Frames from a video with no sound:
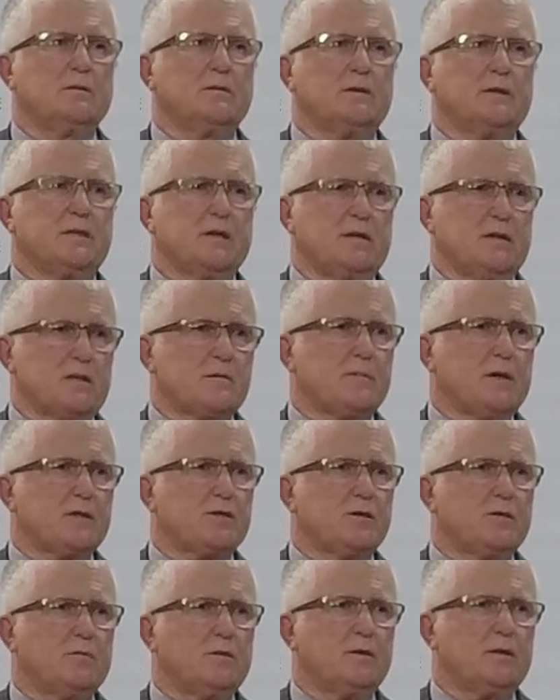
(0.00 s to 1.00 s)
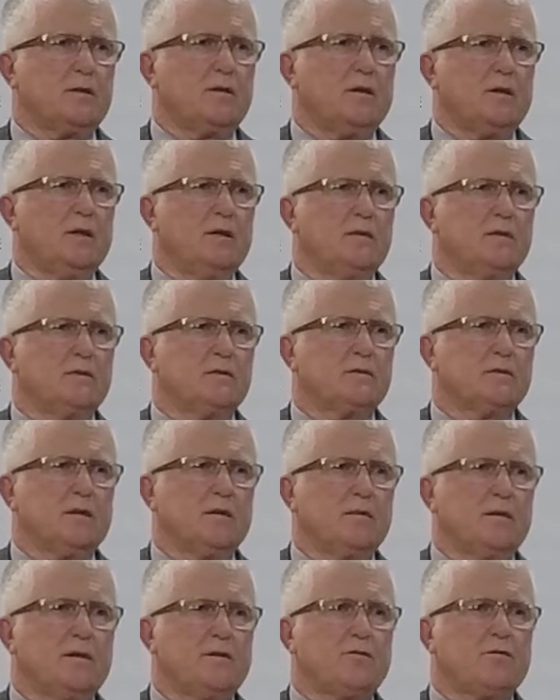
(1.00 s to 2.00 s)
you don't expect children to die, so
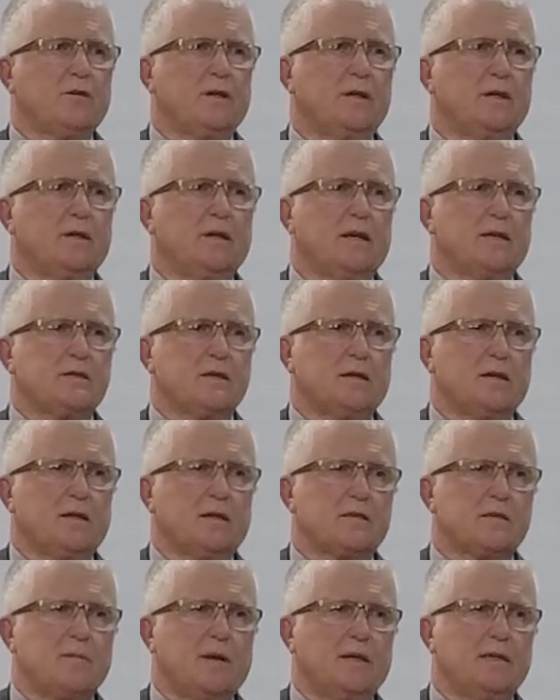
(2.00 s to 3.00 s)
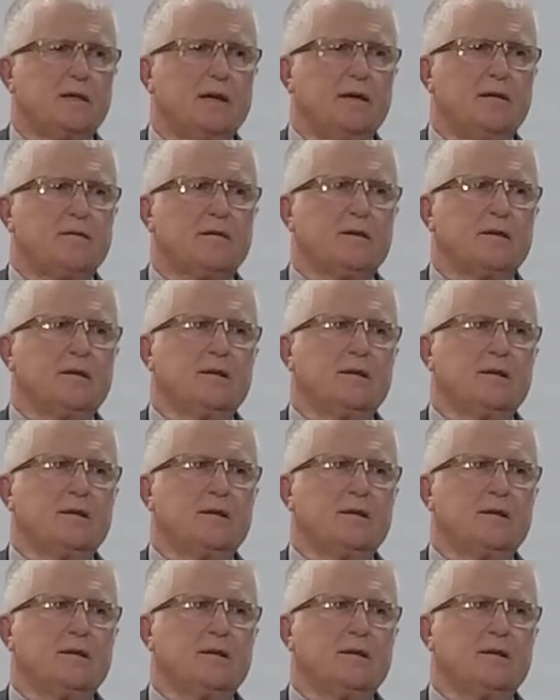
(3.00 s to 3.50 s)
it's treated as an unexplained death.